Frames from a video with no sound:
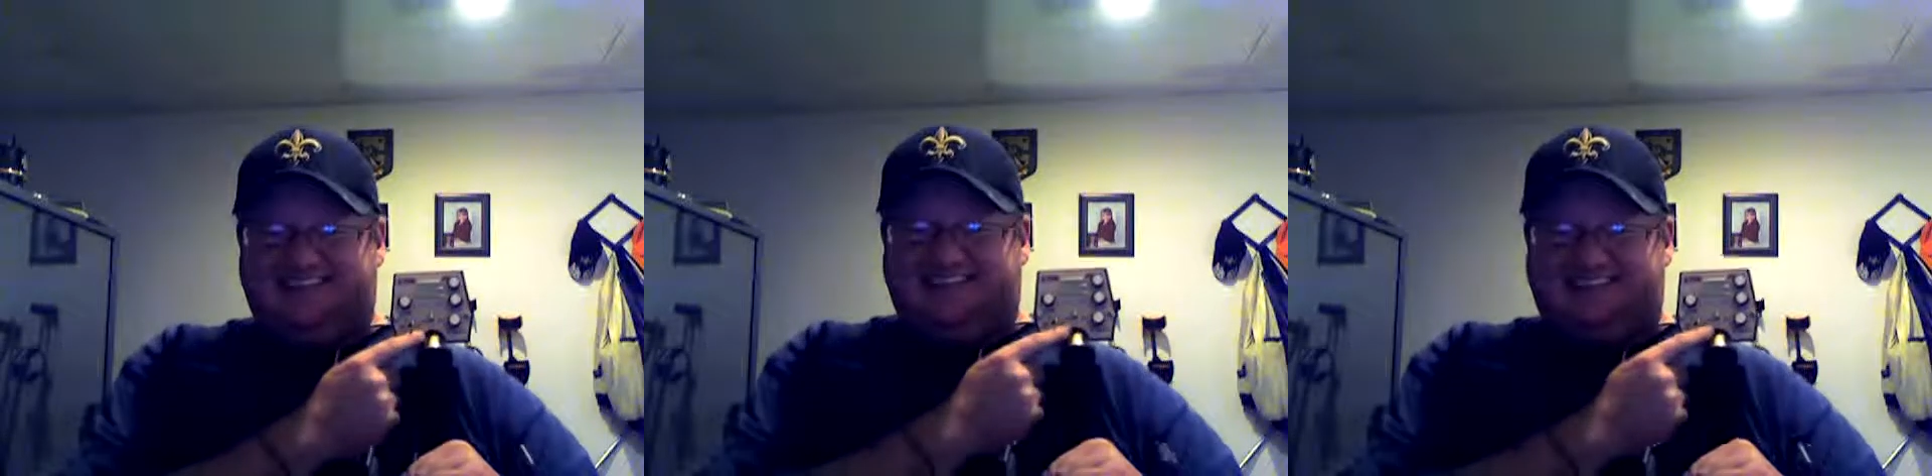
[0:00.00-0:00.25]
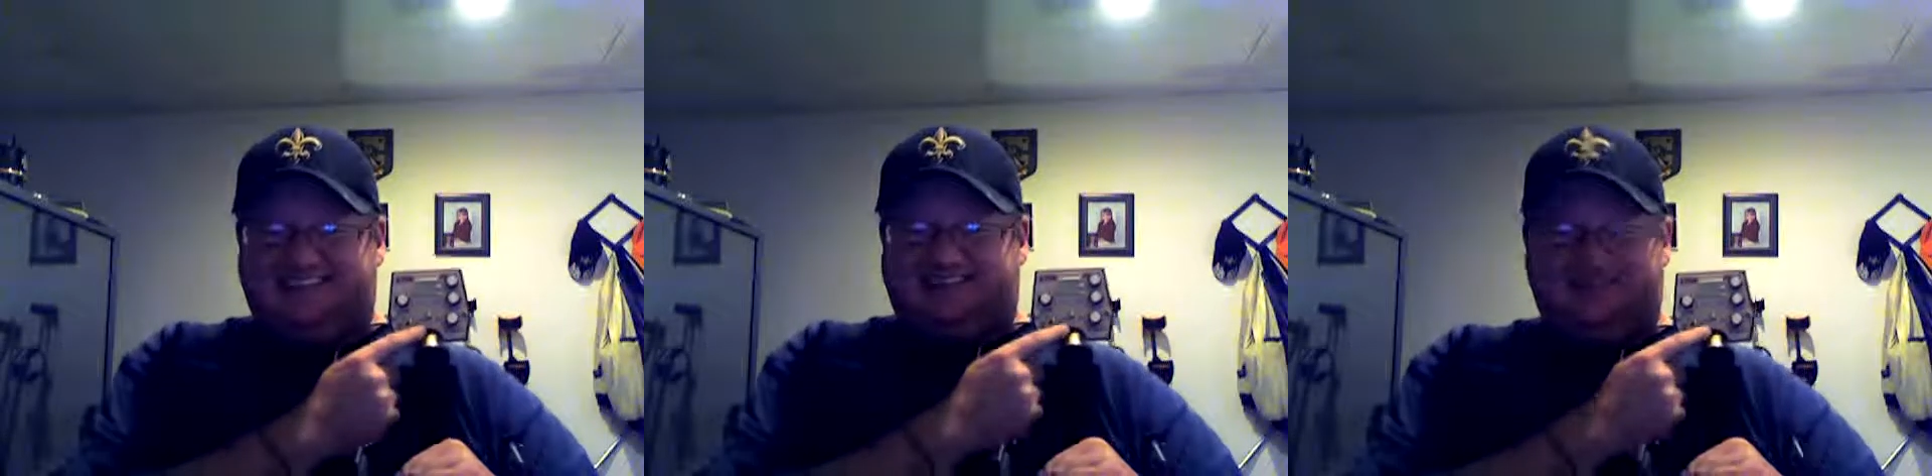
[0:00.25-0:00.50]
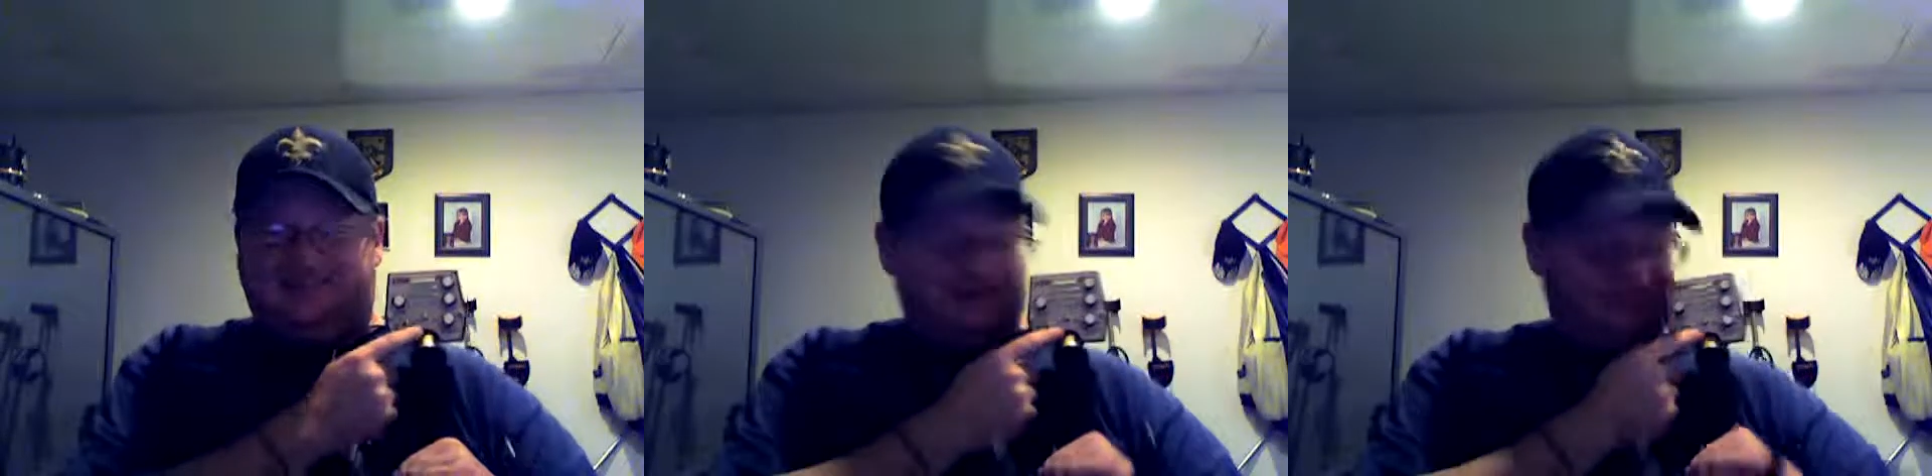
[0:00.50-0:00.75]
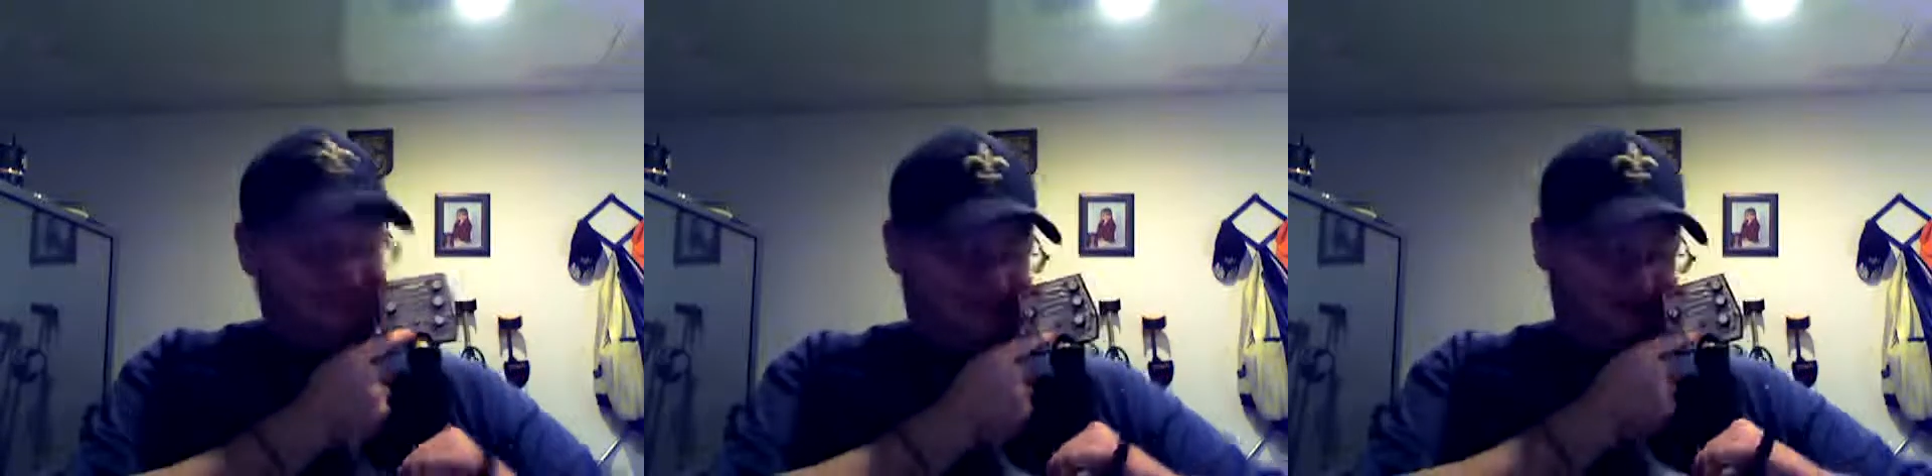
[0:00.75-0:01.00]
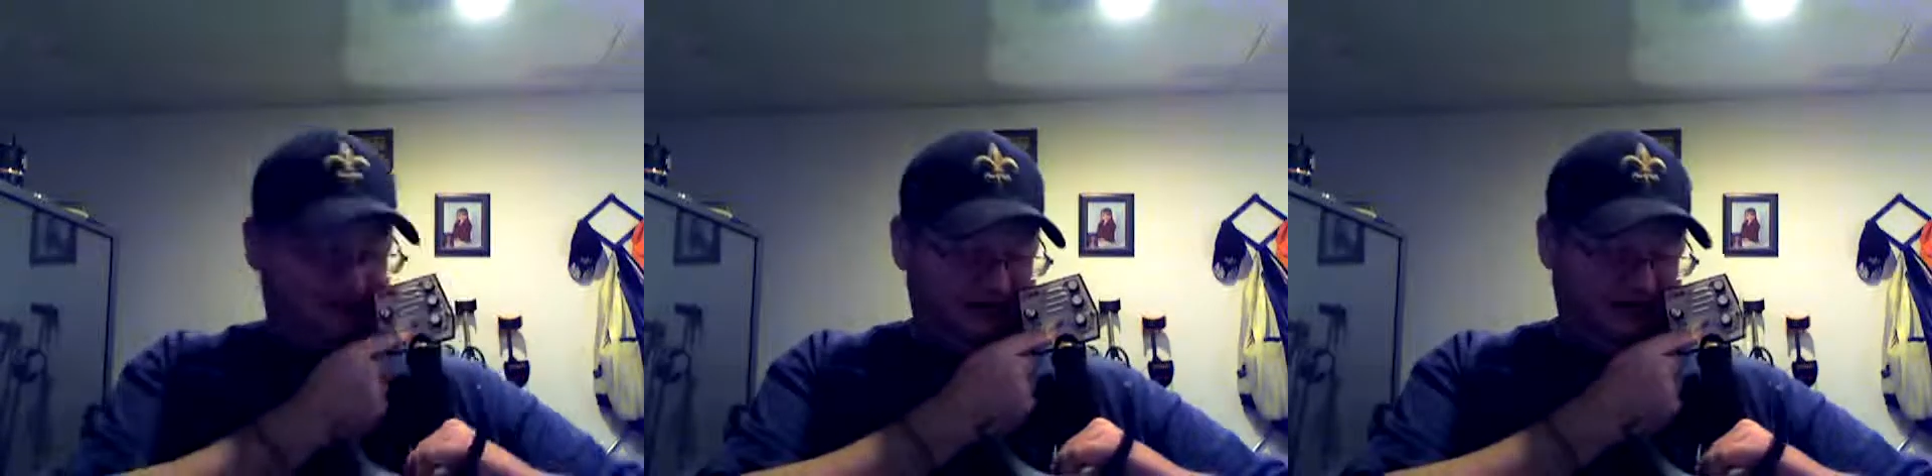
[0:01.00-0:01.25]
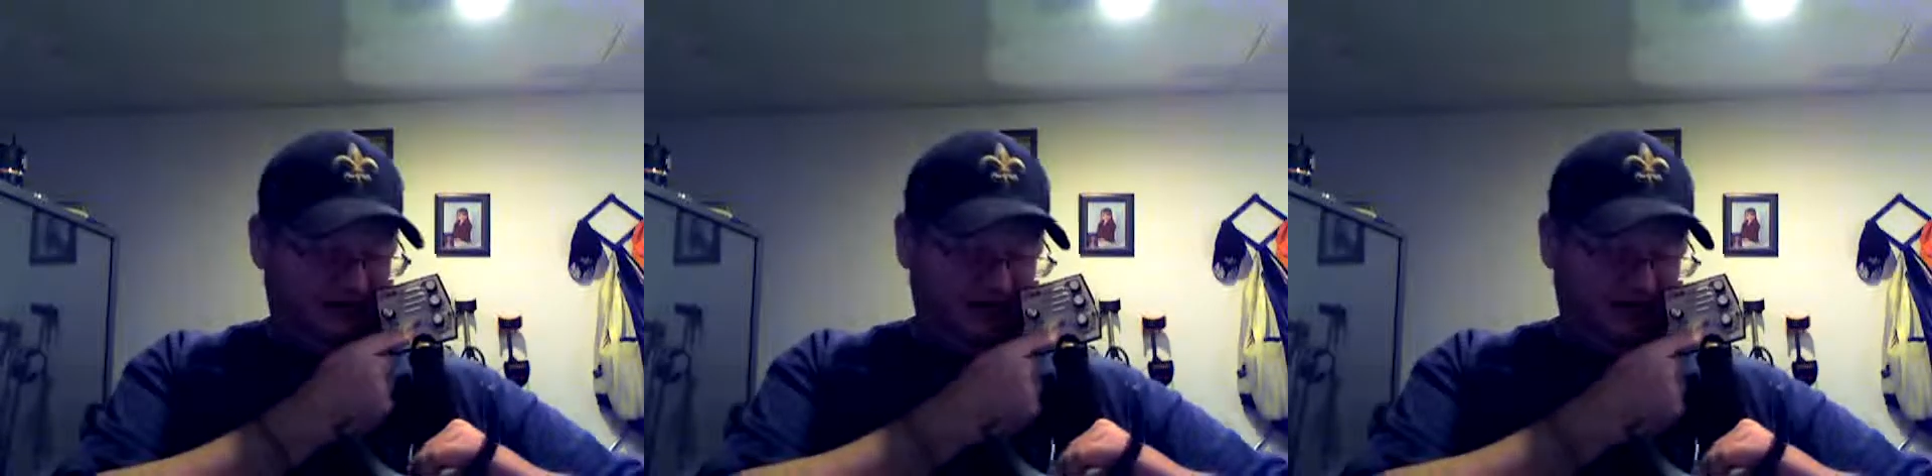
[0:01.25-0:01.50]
That's this switch.